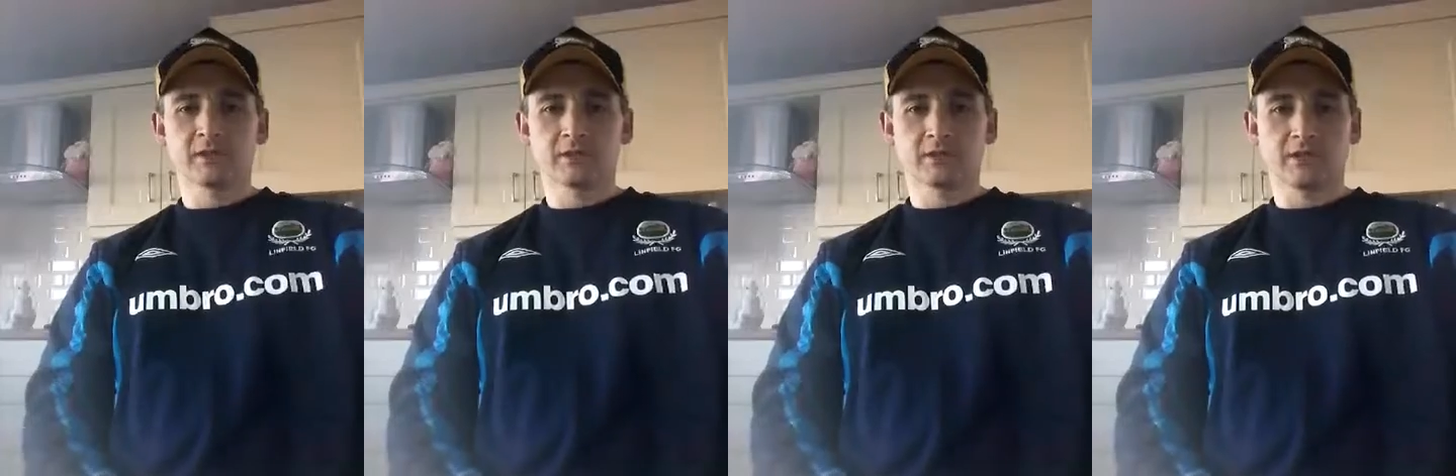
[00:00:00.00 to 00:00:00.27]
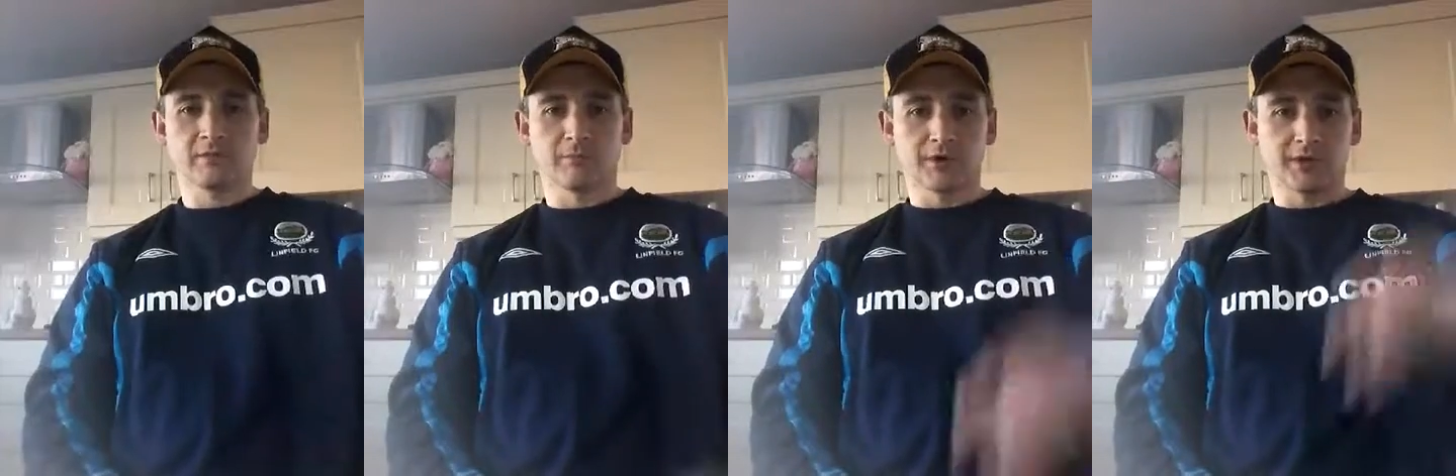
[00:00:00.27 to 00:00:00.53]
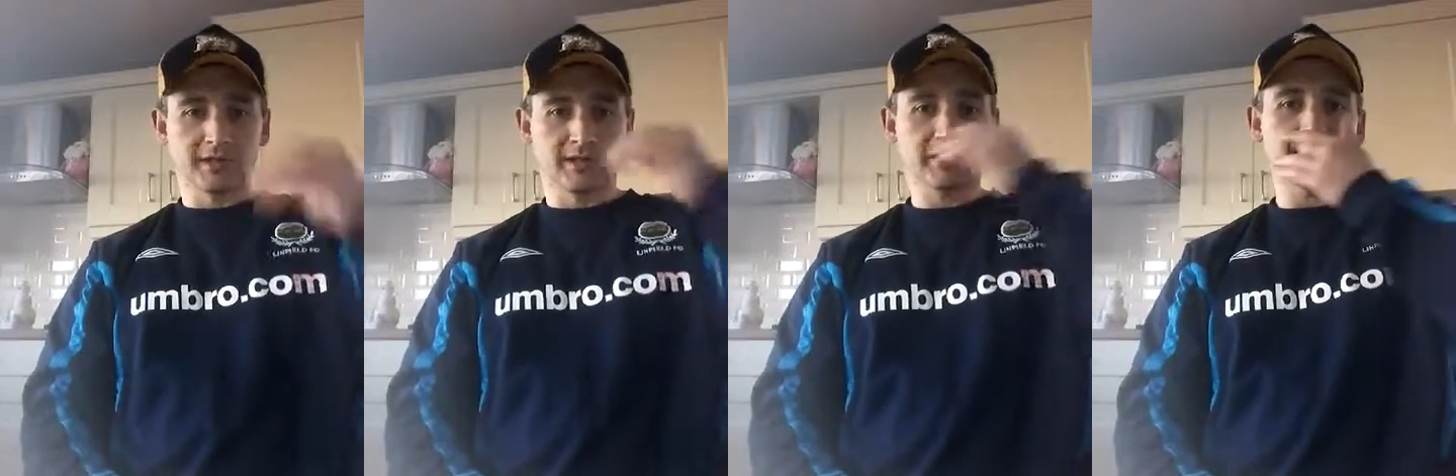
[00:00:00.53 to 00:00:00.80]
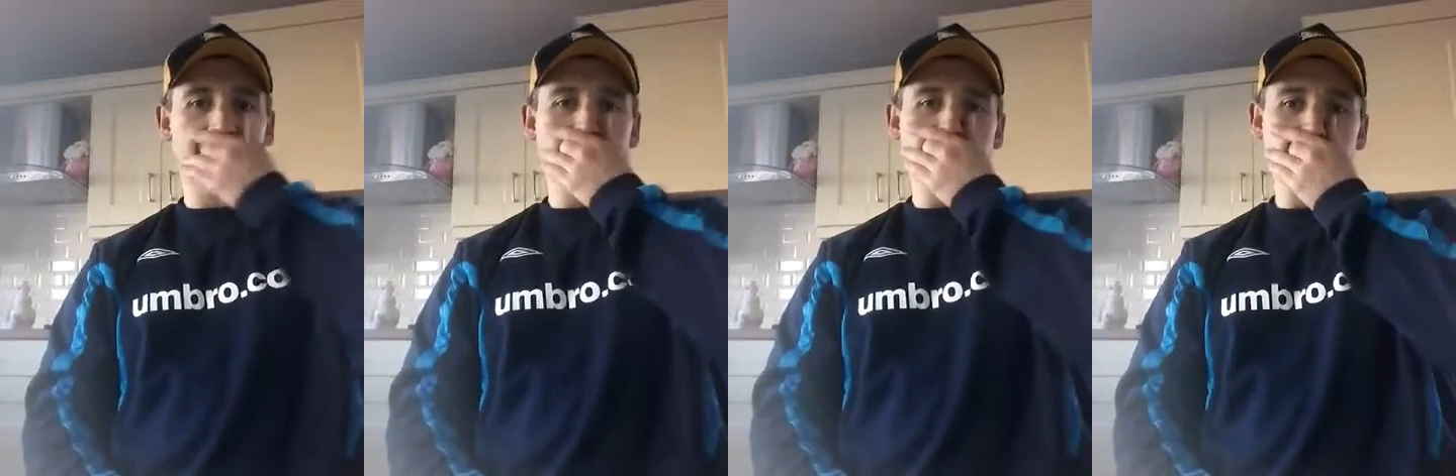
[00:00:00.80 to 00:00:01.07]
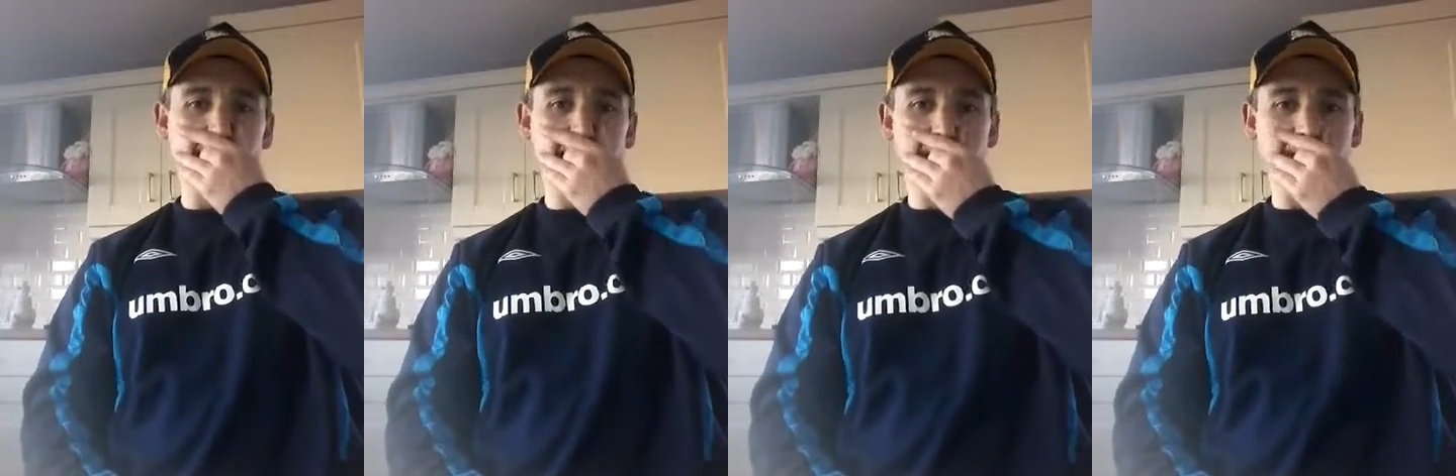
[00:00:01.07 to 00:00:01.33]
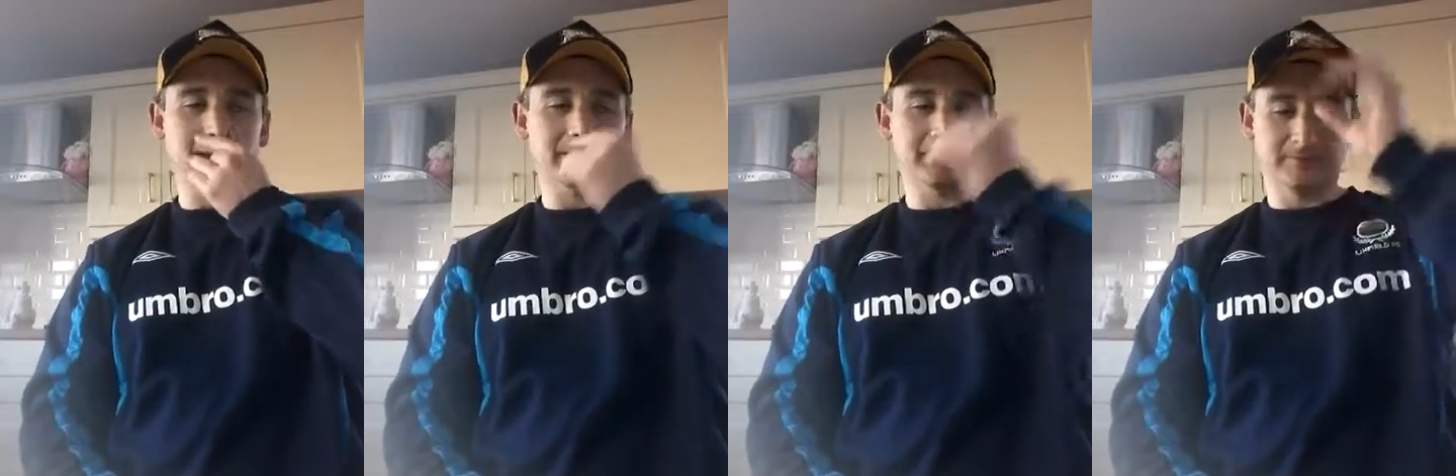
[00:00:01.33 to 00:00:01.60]
So Monday the
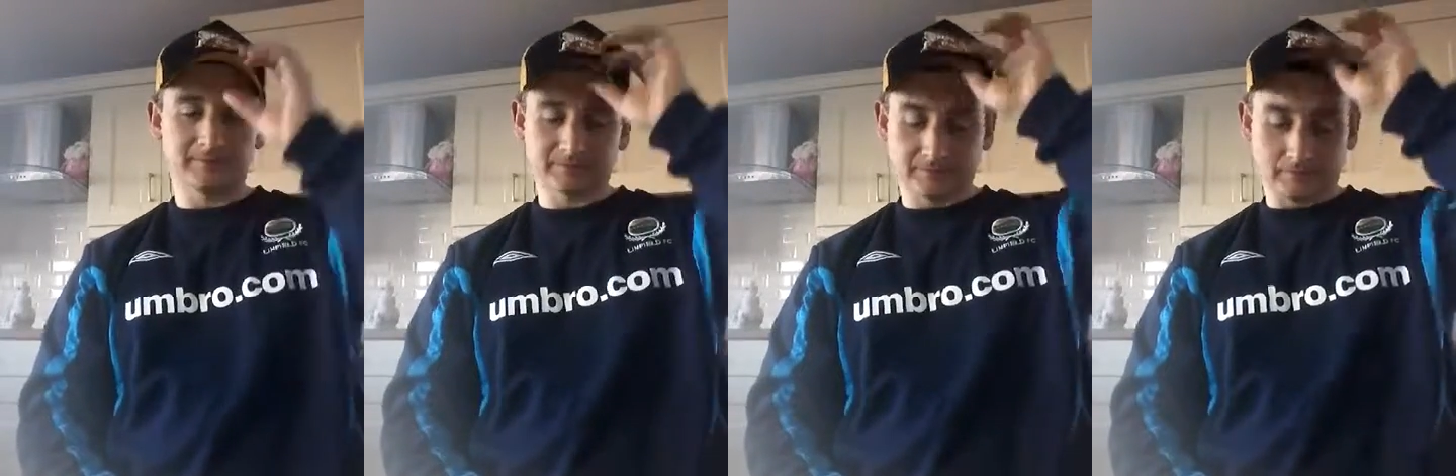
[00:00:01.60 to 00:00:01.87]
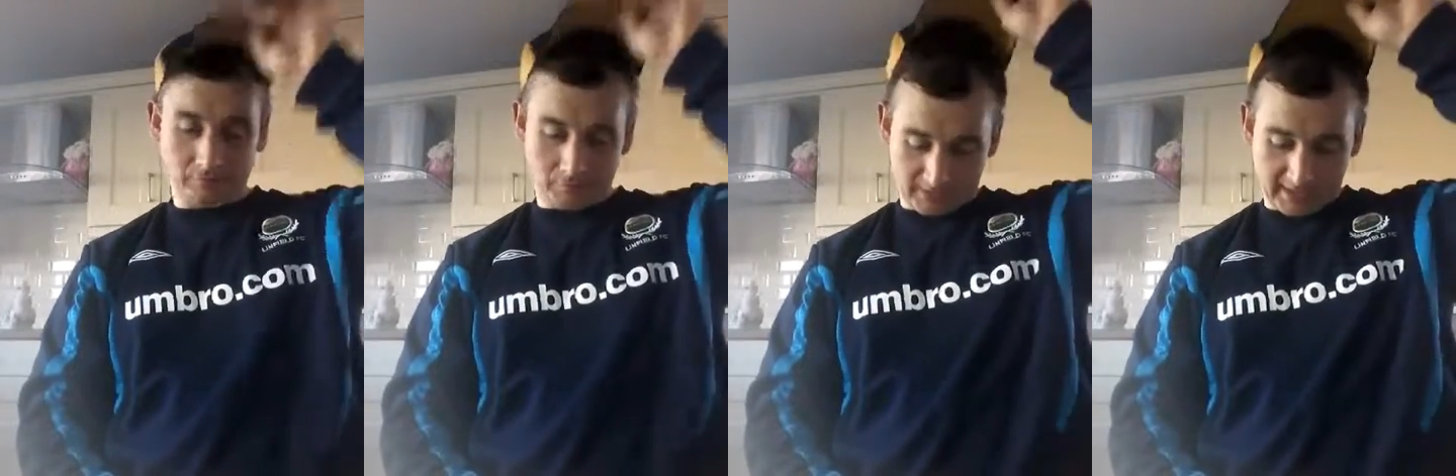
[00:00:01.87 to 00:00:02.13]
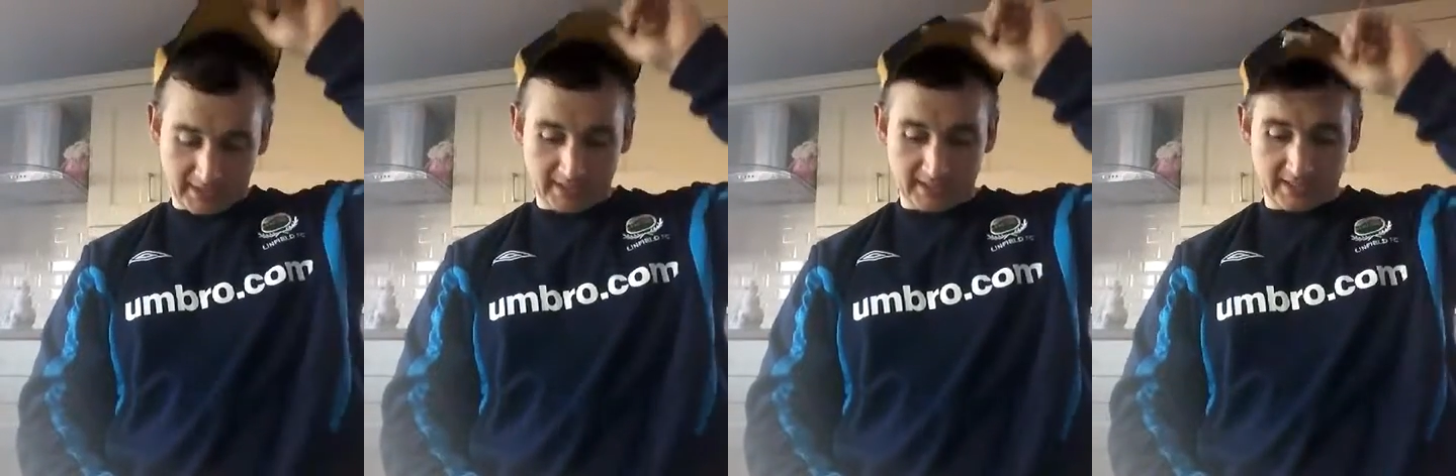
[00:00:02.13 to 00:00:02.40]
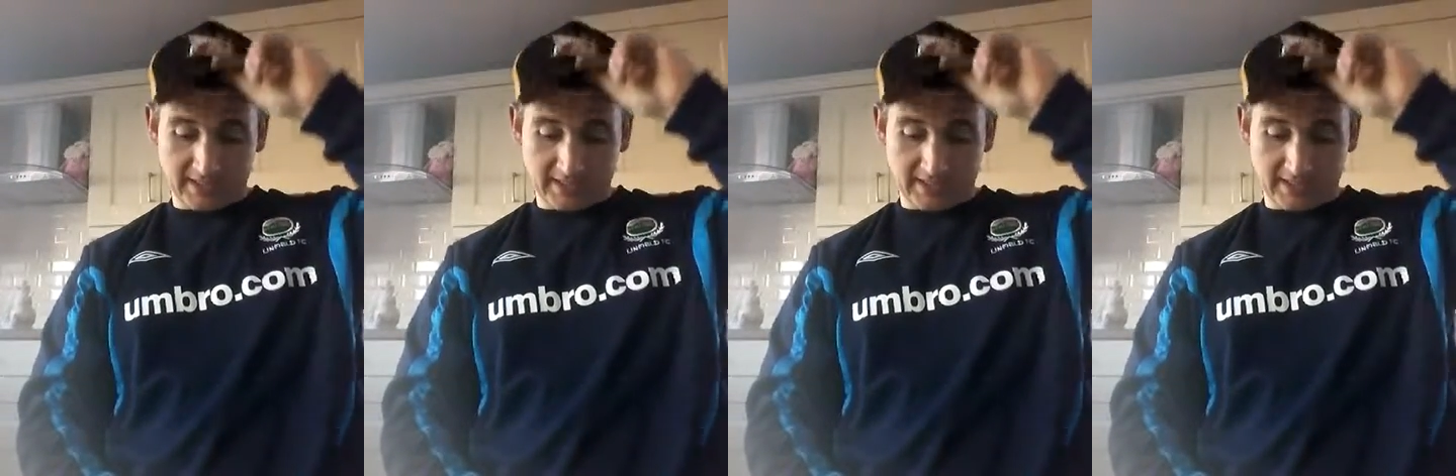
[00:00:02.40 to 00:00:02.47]
19th, we did